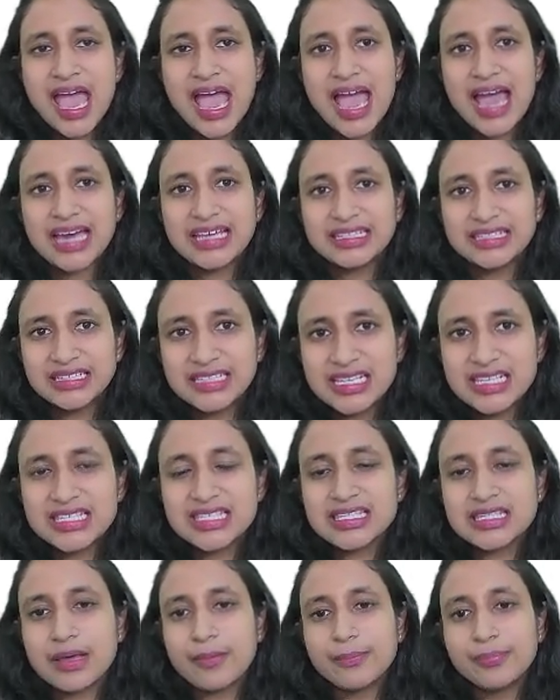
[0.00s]
and
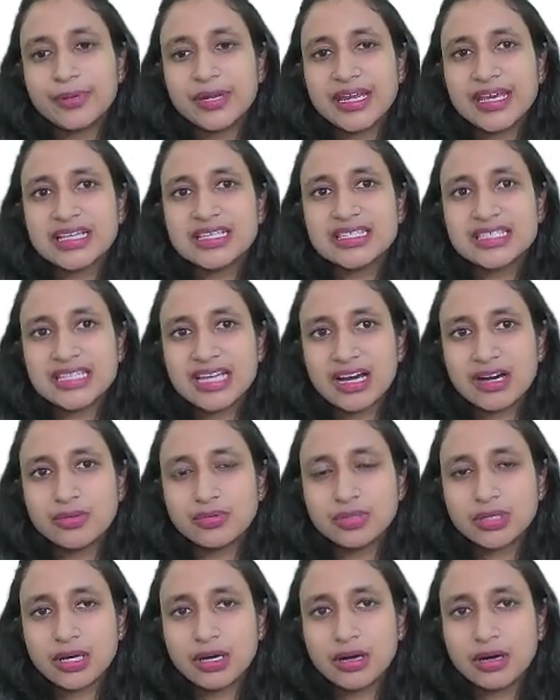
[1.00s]
this breaks
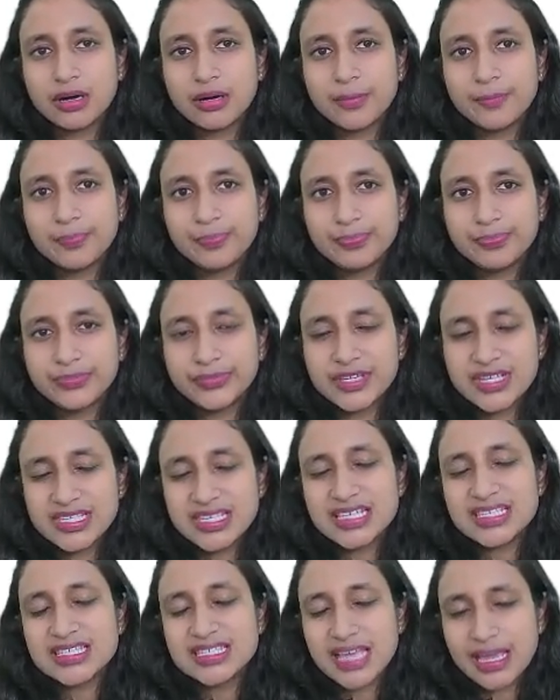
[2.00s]
down,
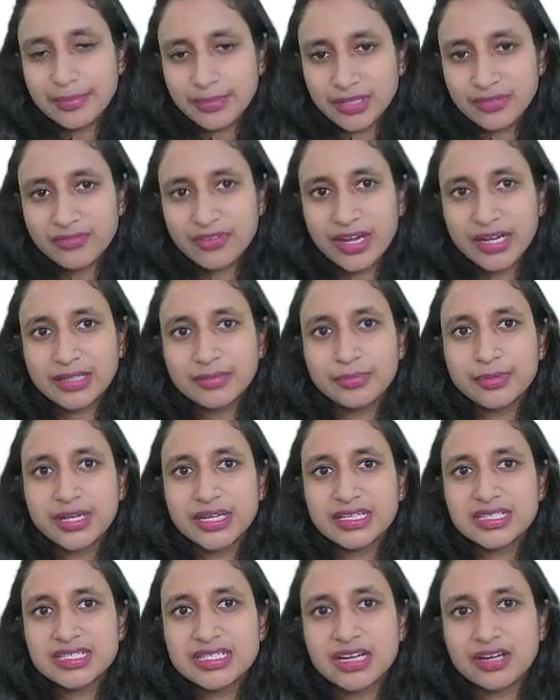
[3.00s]
this enzyme in fact
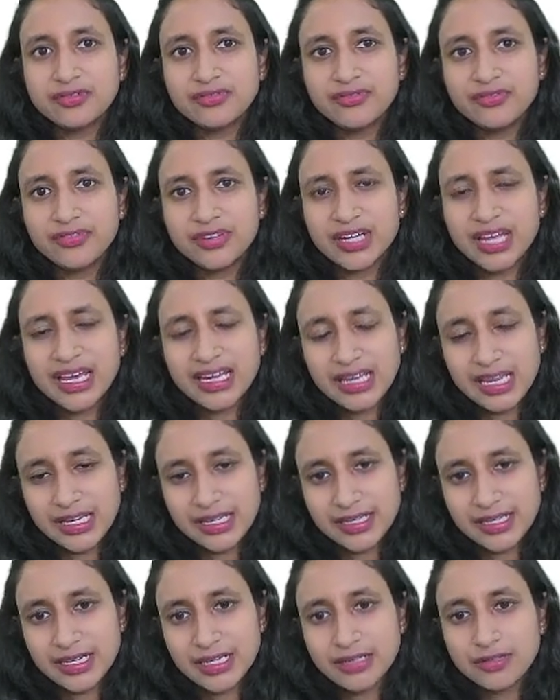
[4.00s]
breaks down
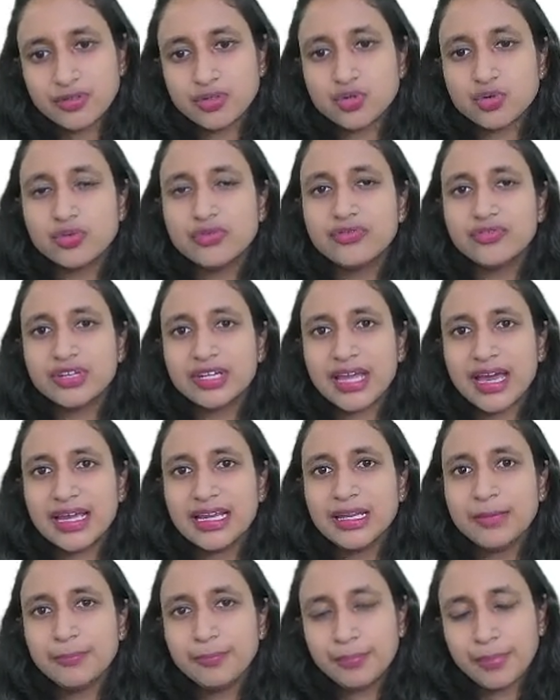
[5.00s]
phenylalanine to
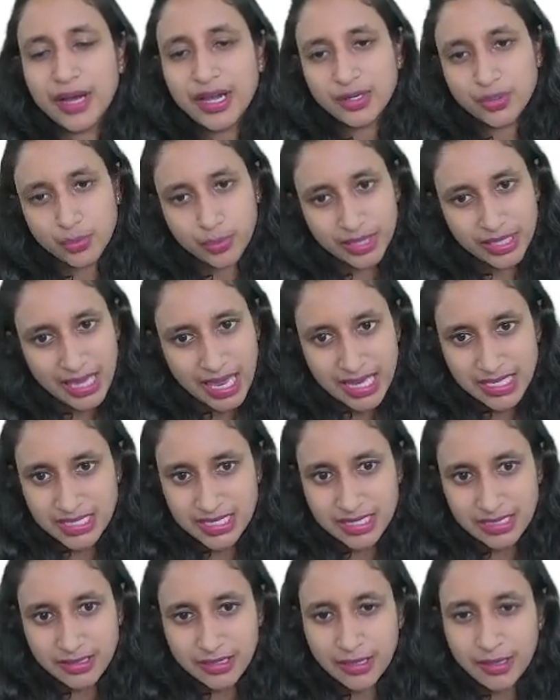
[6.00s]
phenylpyroic
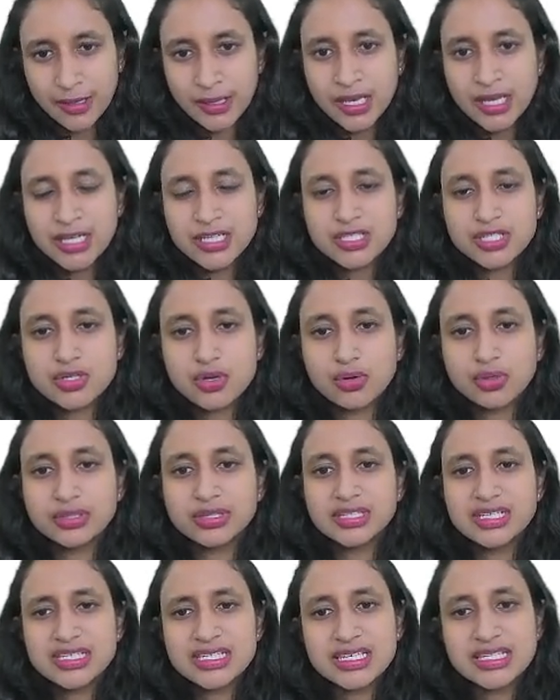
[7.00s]
acid. So
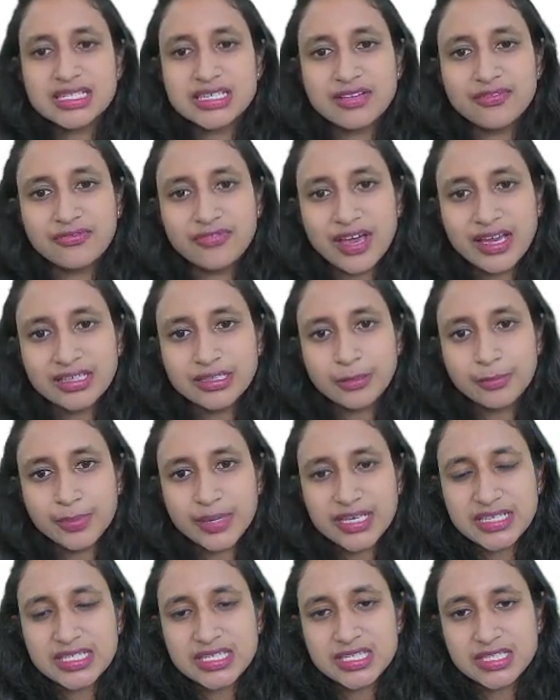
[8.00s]
this is in fact the
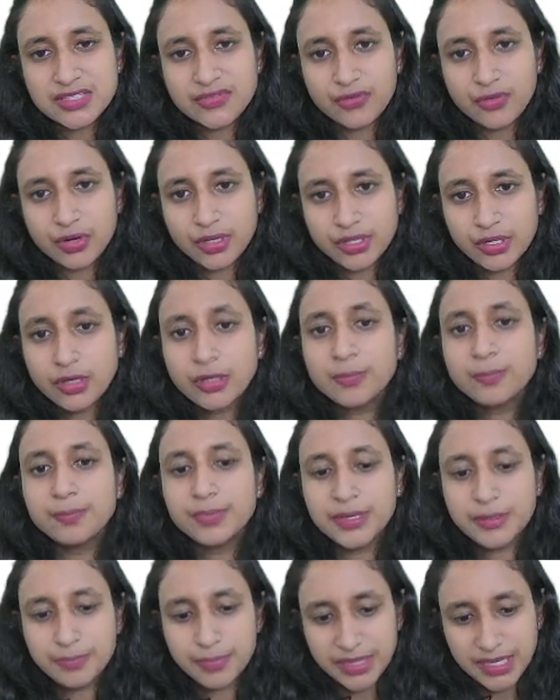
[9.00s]
basis for your
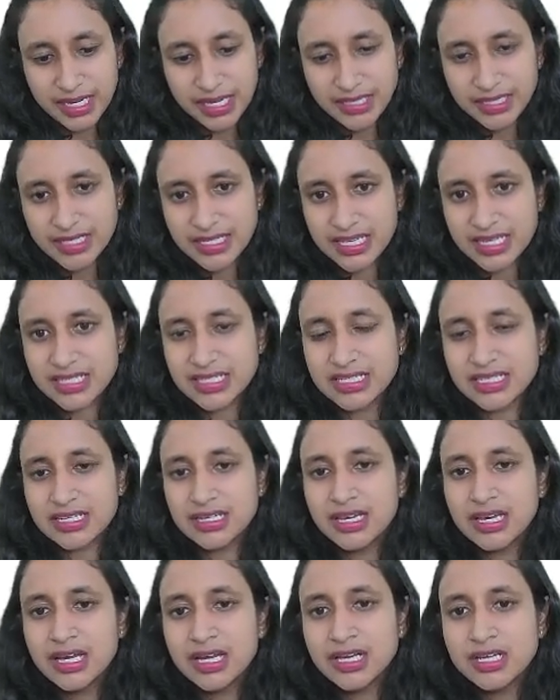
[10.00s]
PPA
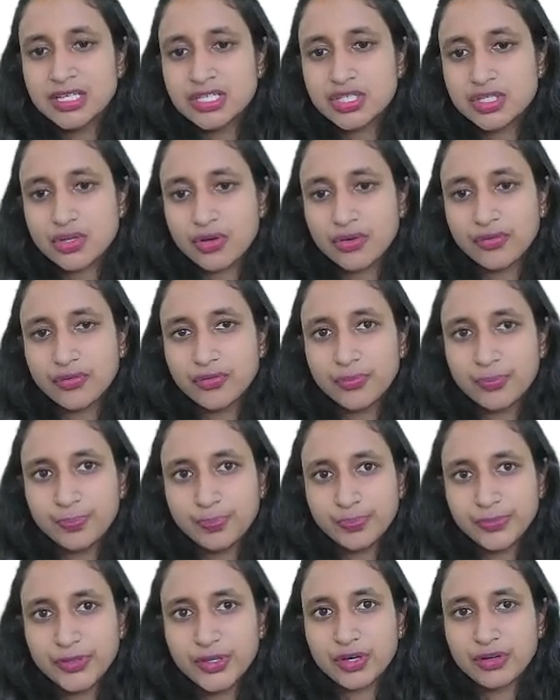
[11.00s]
test. So
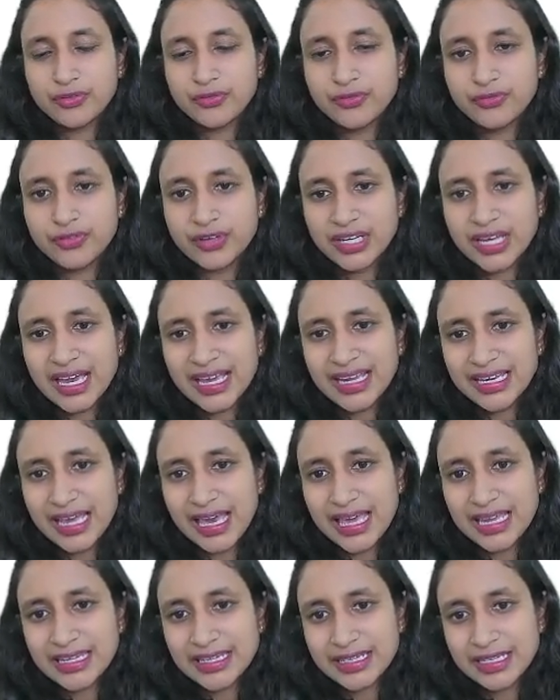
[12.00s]
your
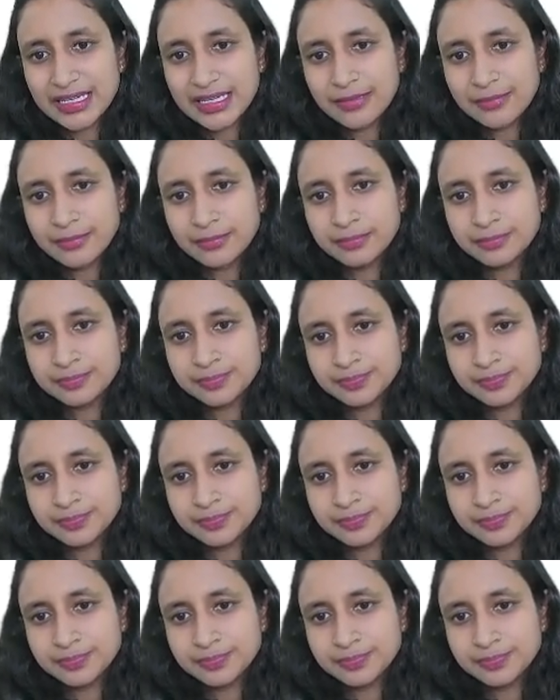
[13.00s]
phenylalanine